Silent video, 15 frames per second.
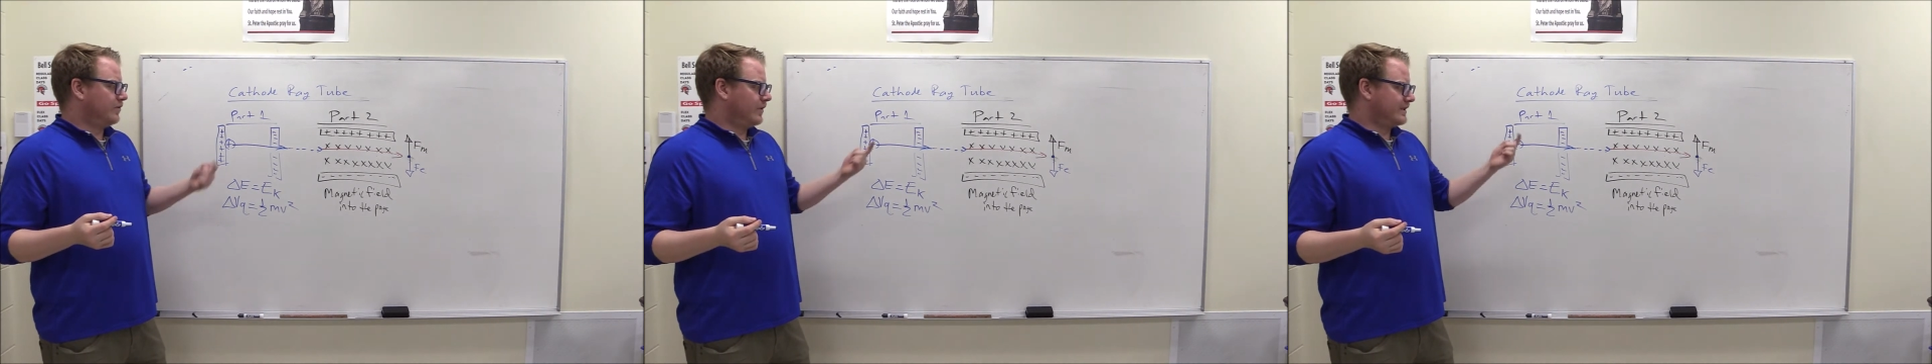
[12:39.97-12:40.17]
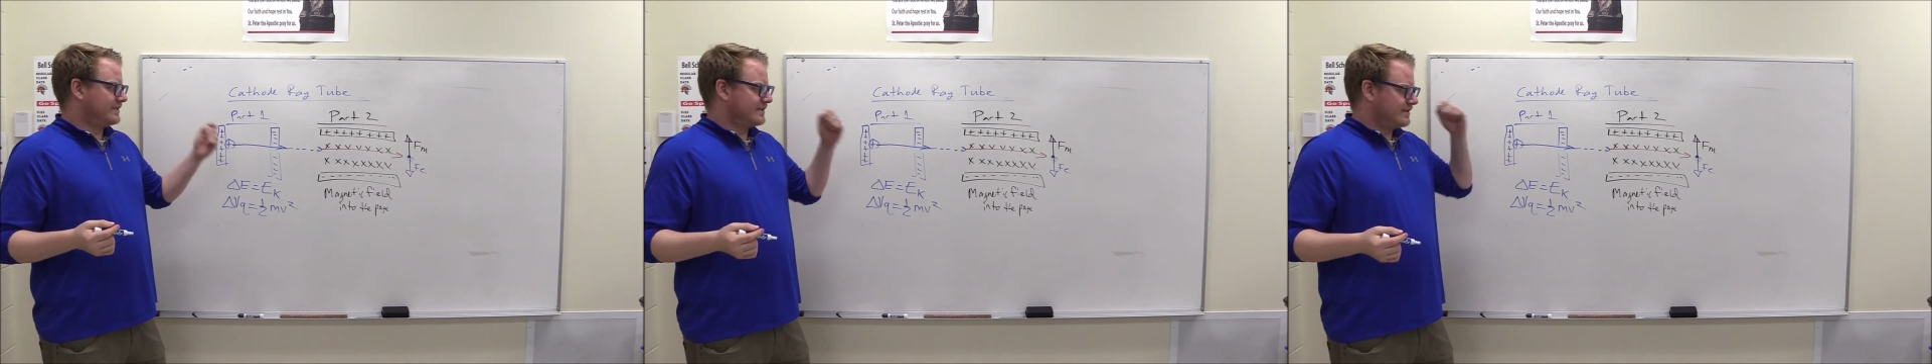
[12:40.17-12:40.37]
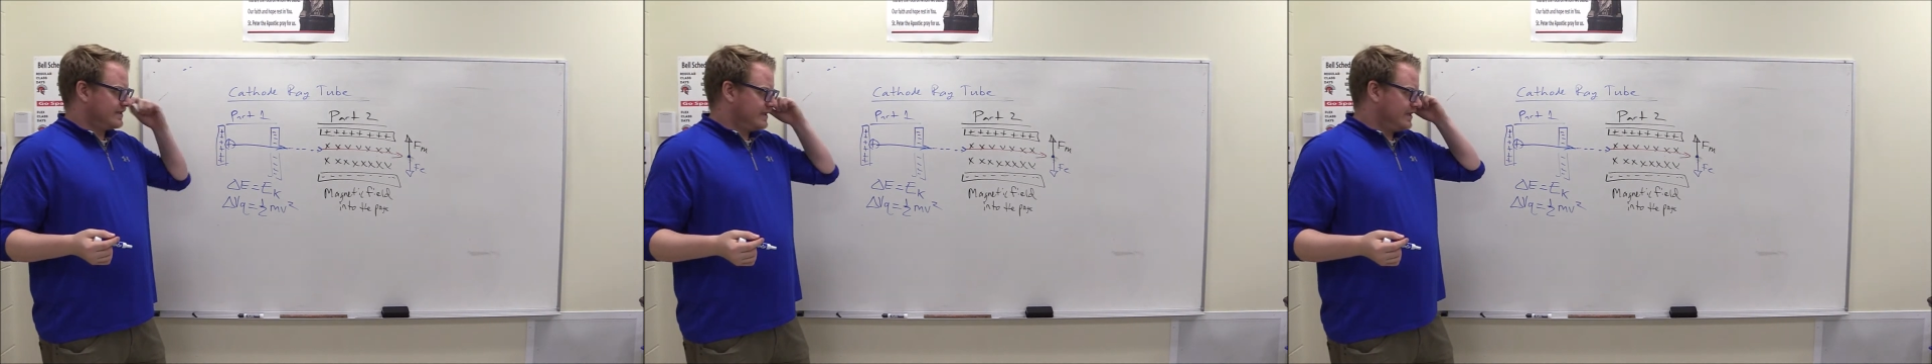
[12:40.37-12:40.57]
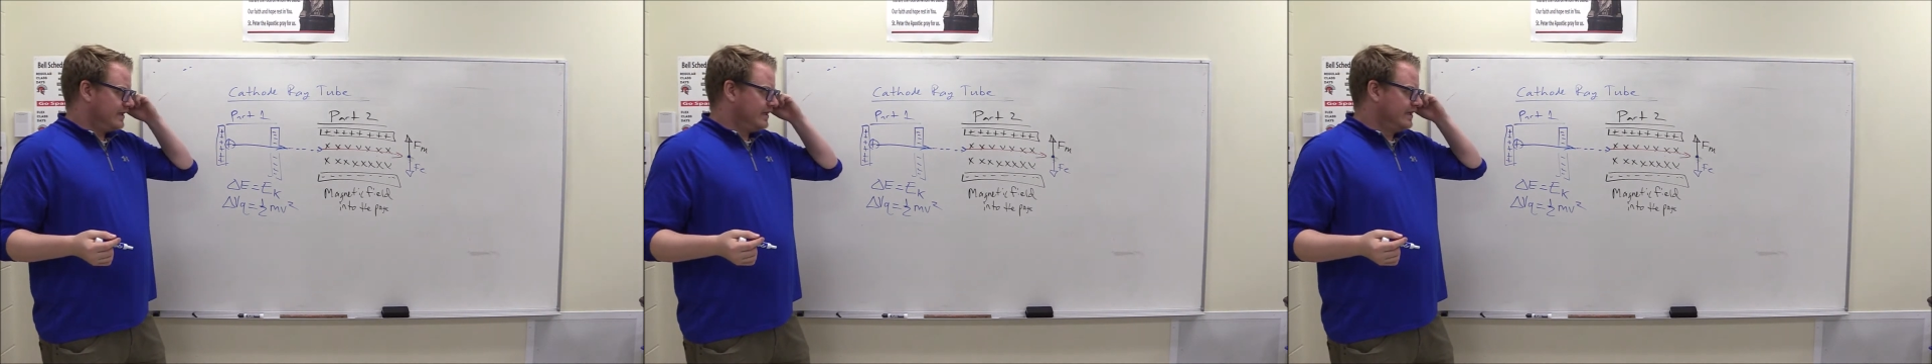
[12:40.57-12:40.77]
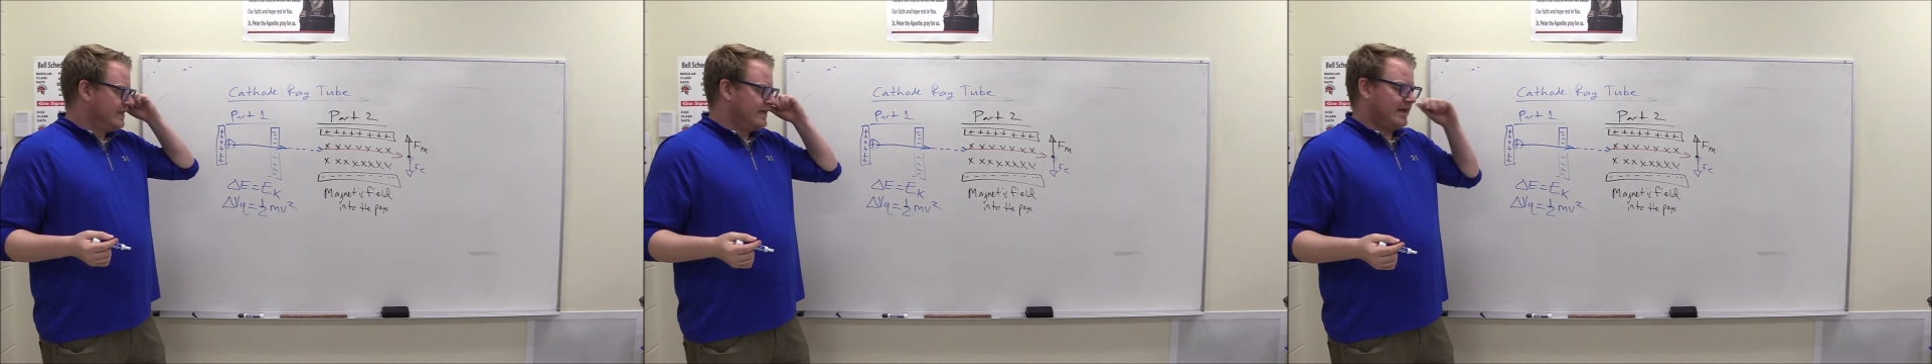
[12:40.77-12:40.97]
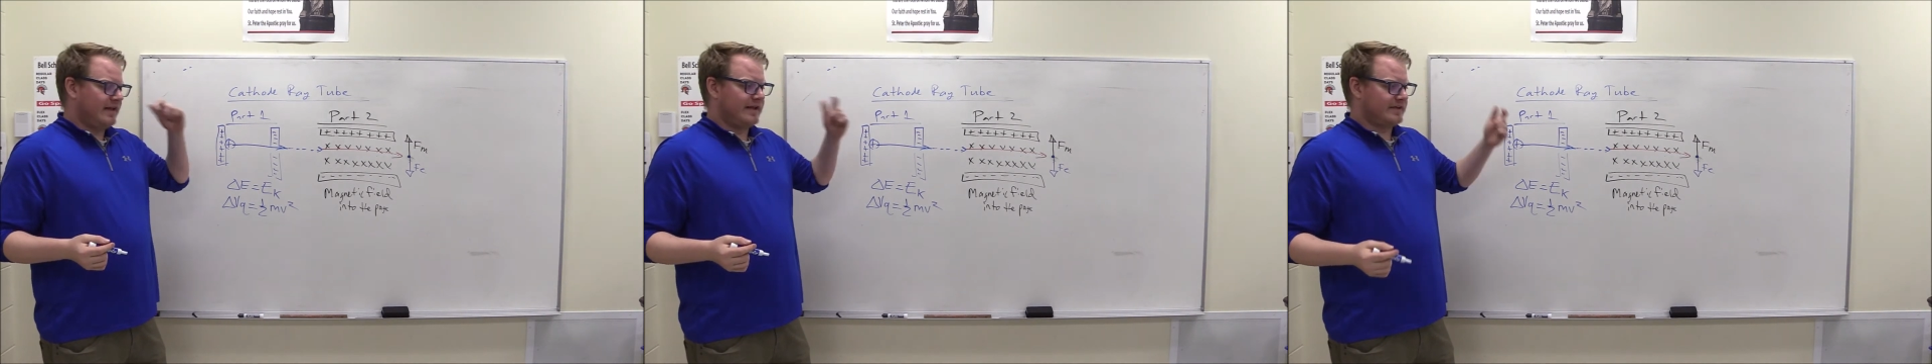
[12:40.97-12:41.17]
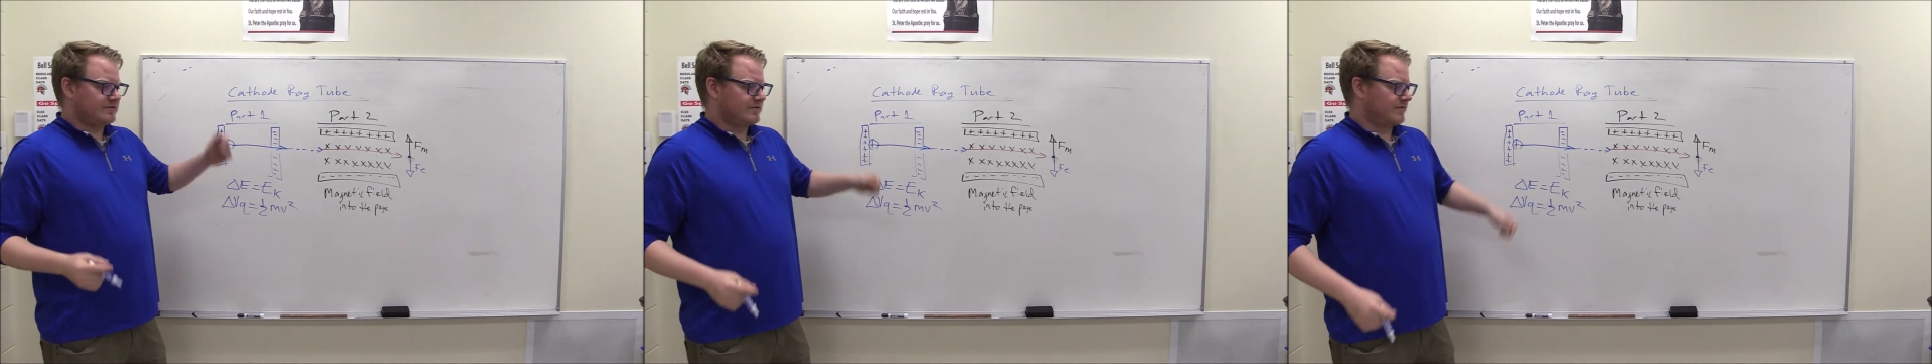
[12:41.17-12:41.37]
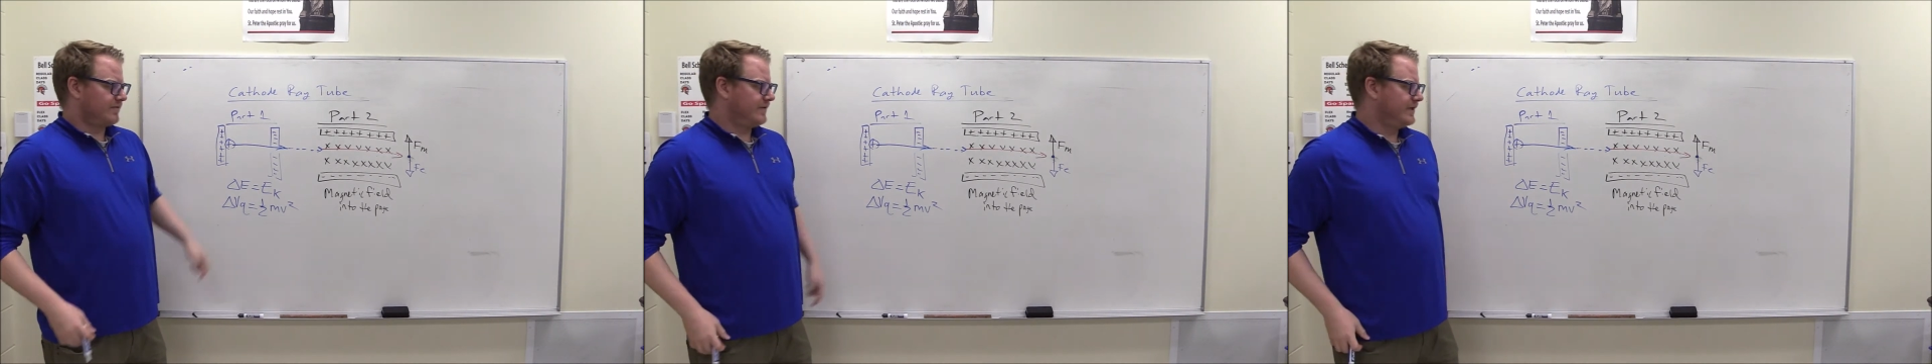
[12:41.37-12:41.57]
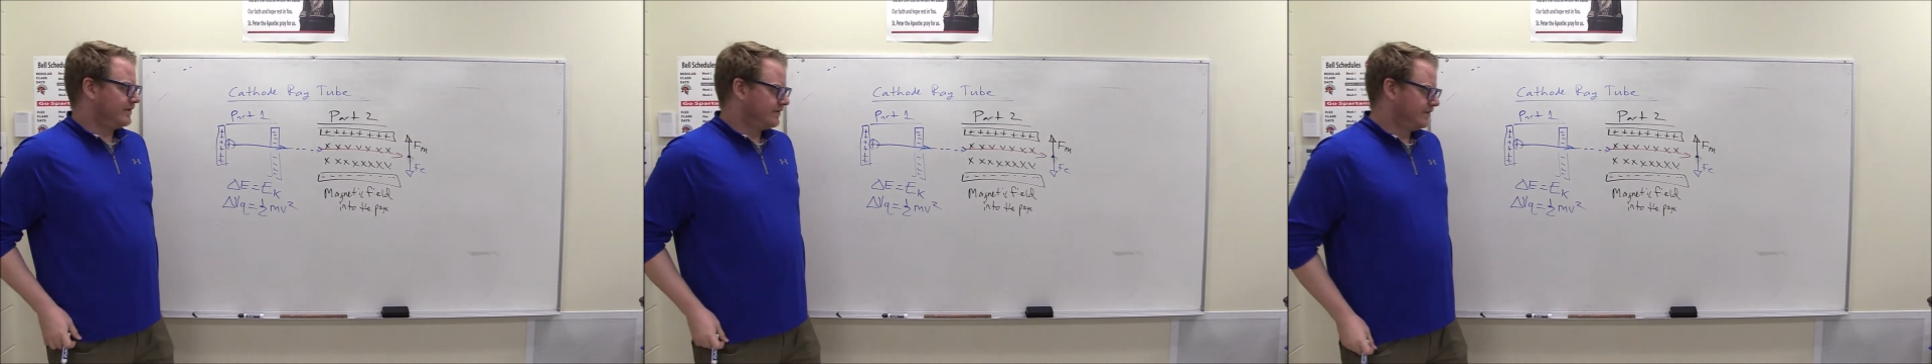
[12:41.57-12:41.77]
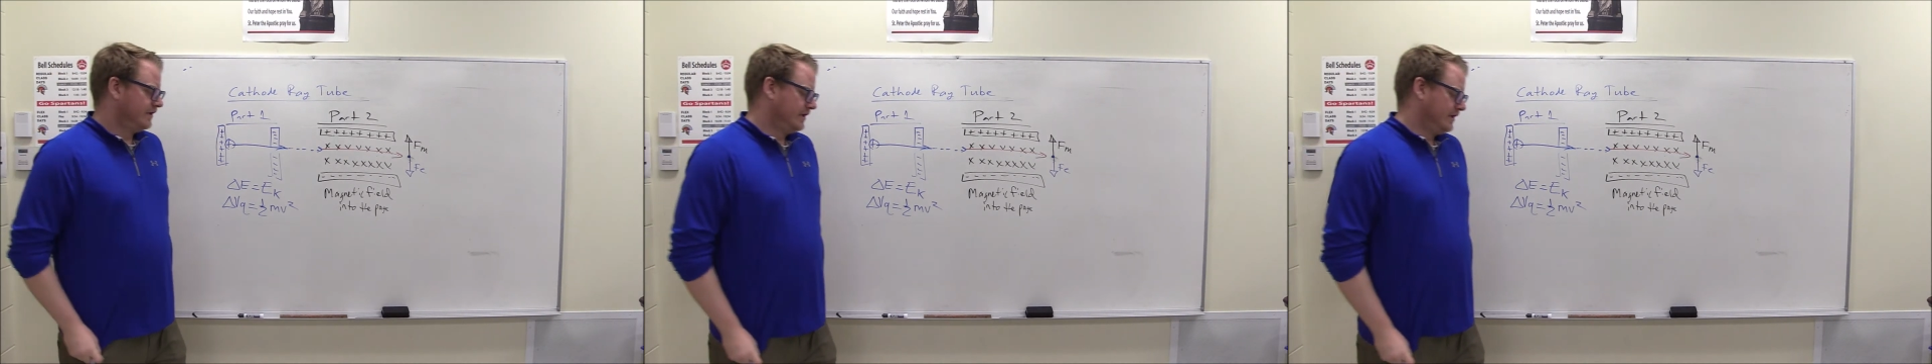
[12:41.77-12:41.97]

what's the electric field,